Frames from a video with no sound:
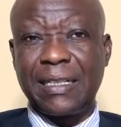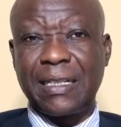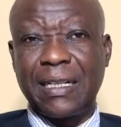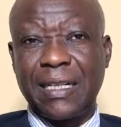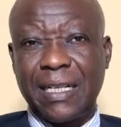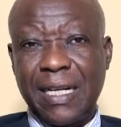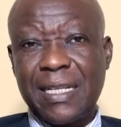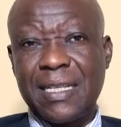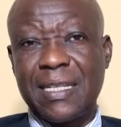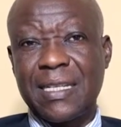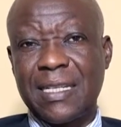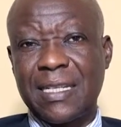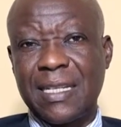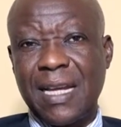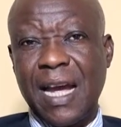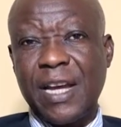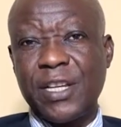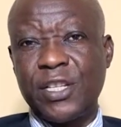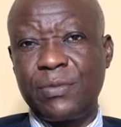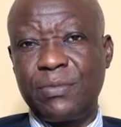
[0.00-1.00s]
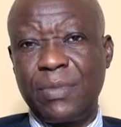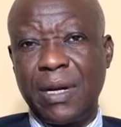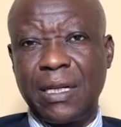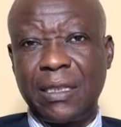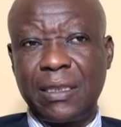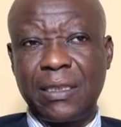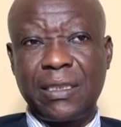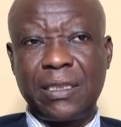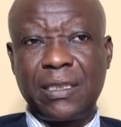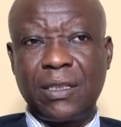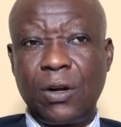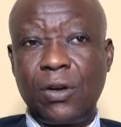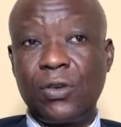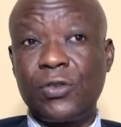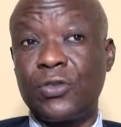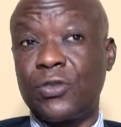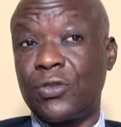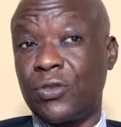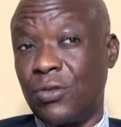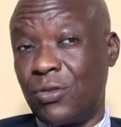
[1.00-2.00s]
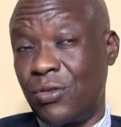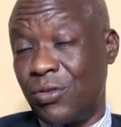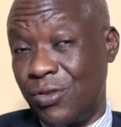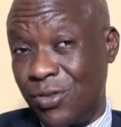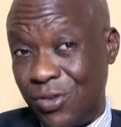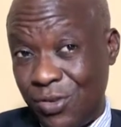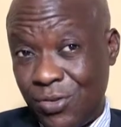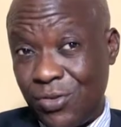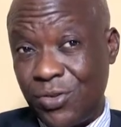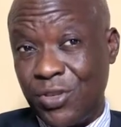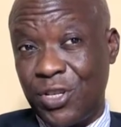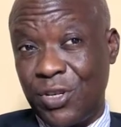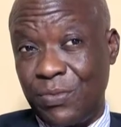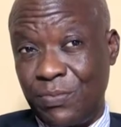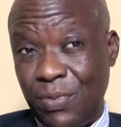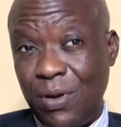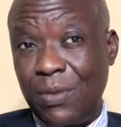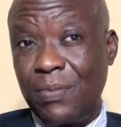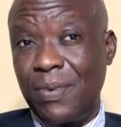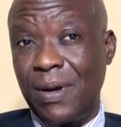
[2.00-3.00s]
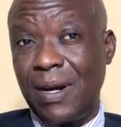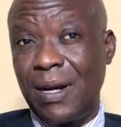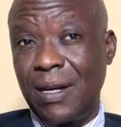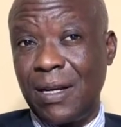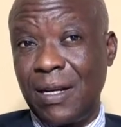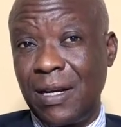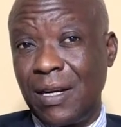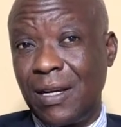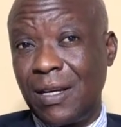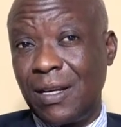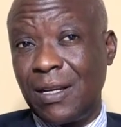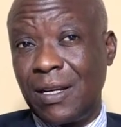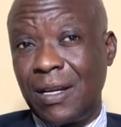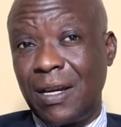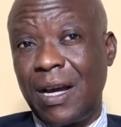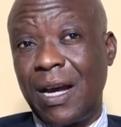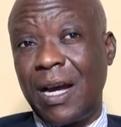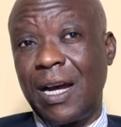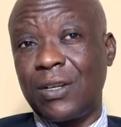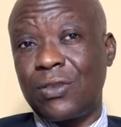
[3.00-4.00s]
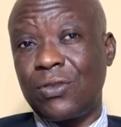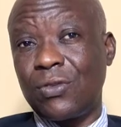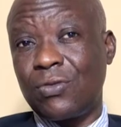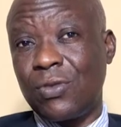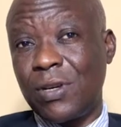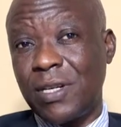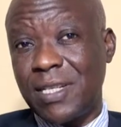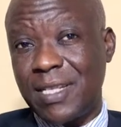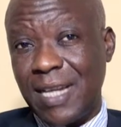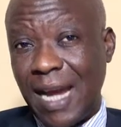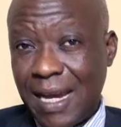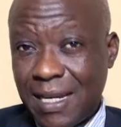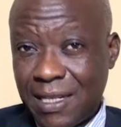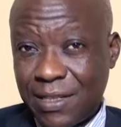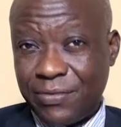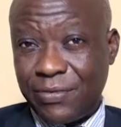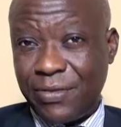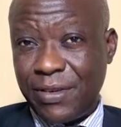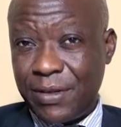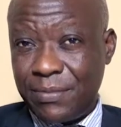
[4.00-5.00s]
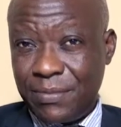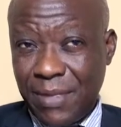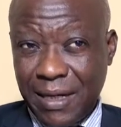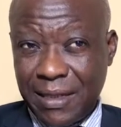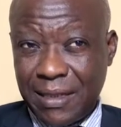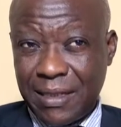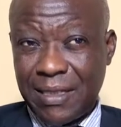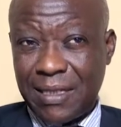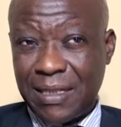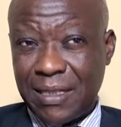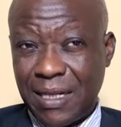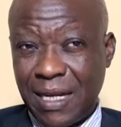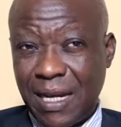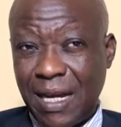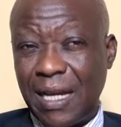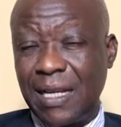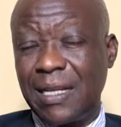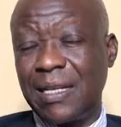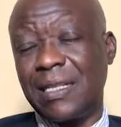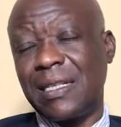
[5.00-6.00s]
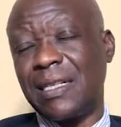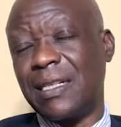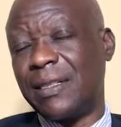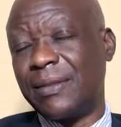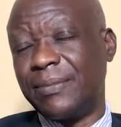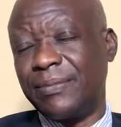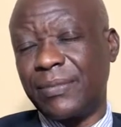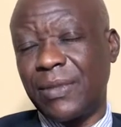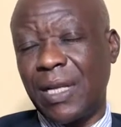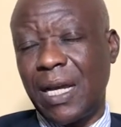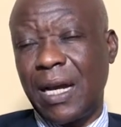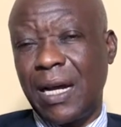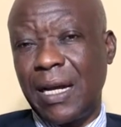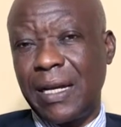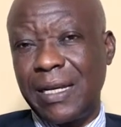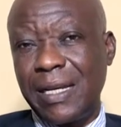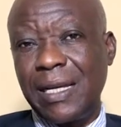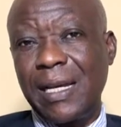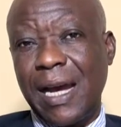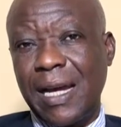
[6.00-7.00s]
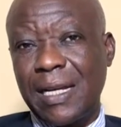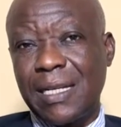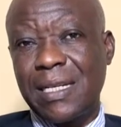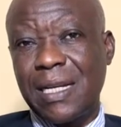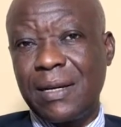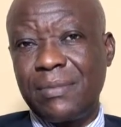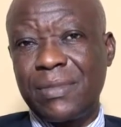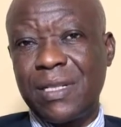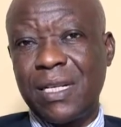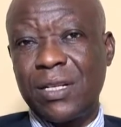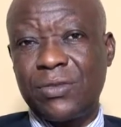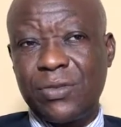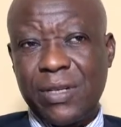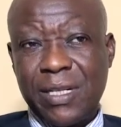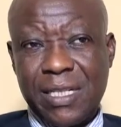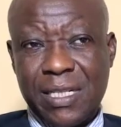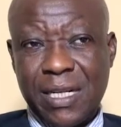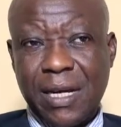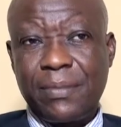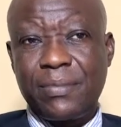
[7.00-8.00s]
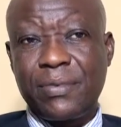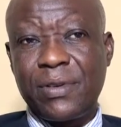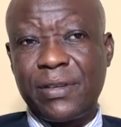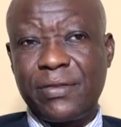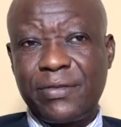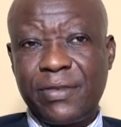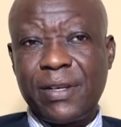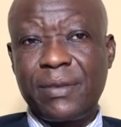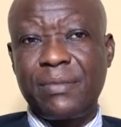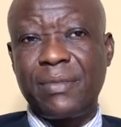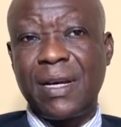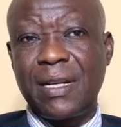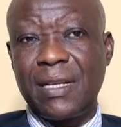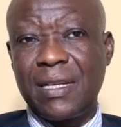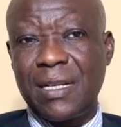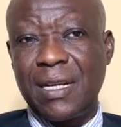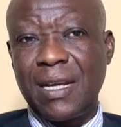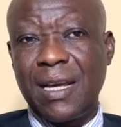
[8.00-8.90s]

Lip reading: Chris Archibald also used Popper to criticize Friedman, and he attempted to interpret Friedman